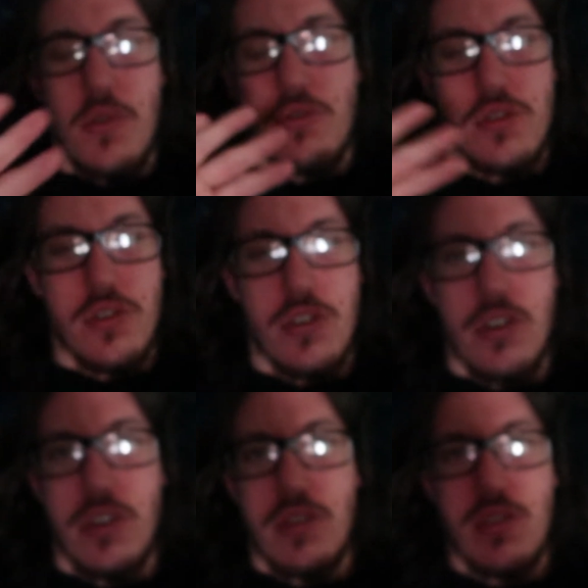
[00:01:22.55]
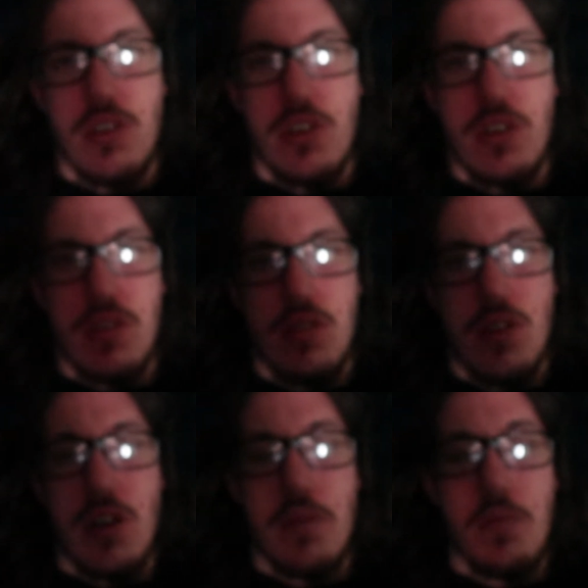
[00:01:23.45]
It was just a good
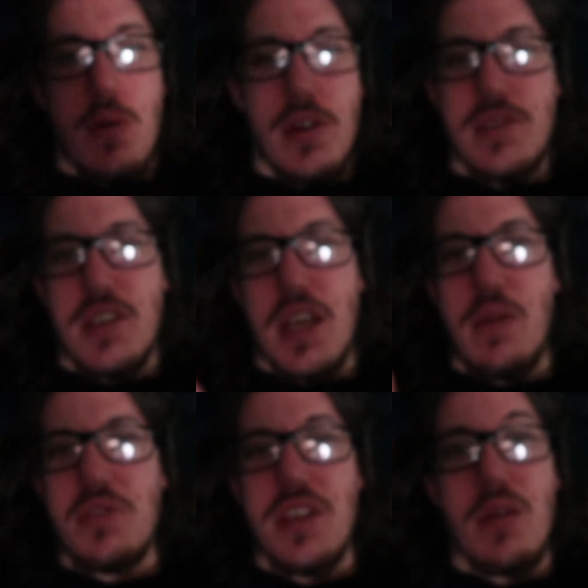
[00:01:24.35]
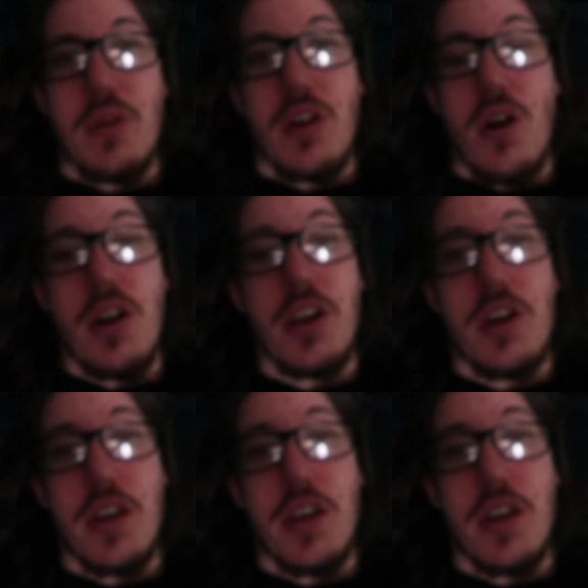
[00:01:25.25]
time. Anyways, today we celebrated Hanukkah.